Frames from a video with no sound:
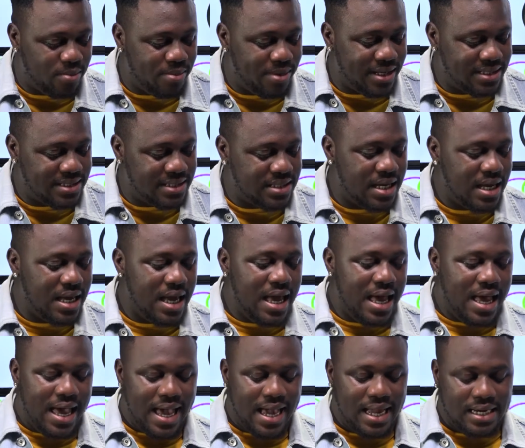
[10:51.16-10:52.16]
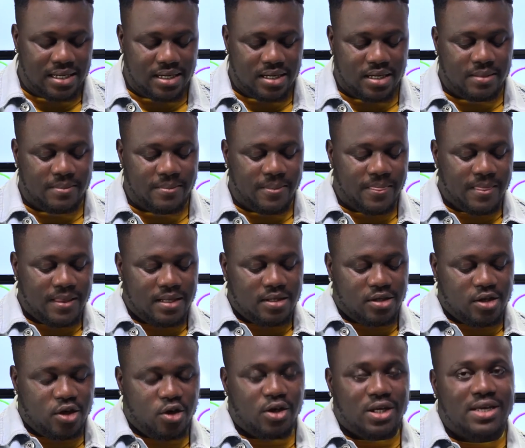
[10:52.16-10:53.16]
best and
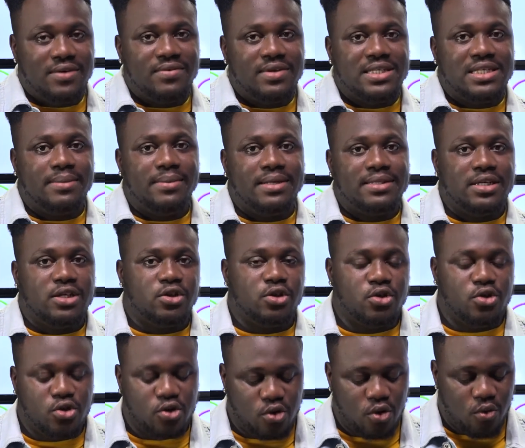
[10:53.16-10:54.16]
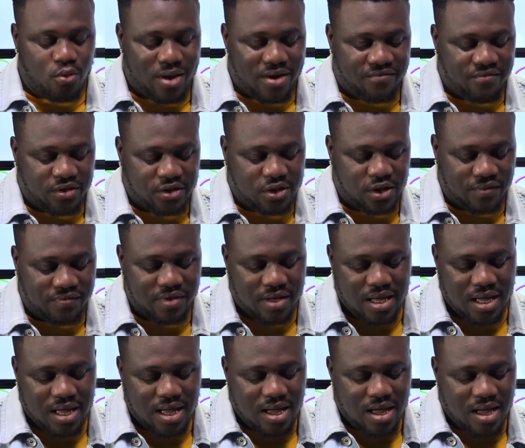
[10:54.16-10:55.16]
you're not giving the same attention to your wife. First off,
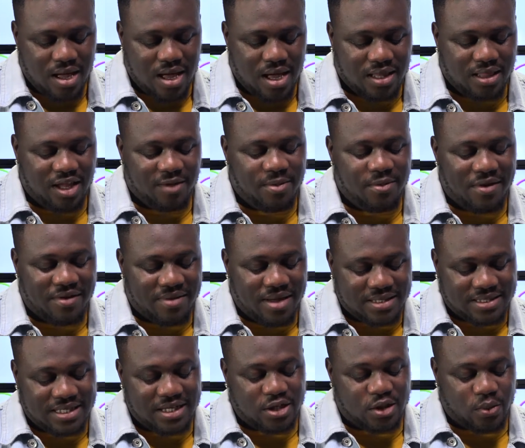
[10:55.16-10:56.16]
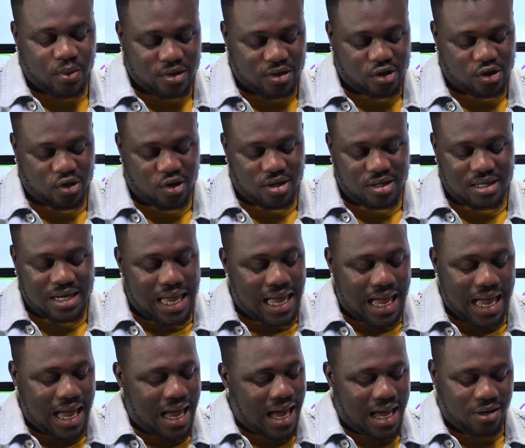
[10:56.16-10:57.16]
a lot of people are asking this question.
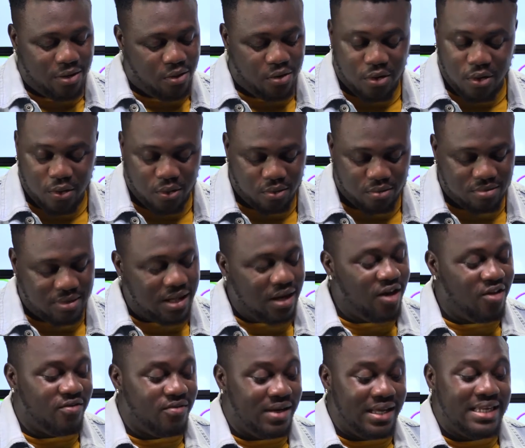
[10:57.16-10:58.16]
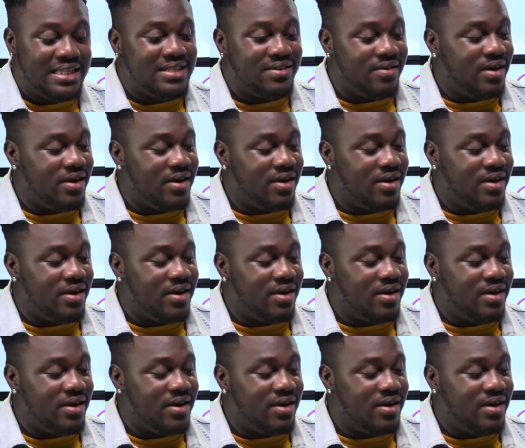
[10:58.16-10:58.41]
I don't know. A lot of ladies have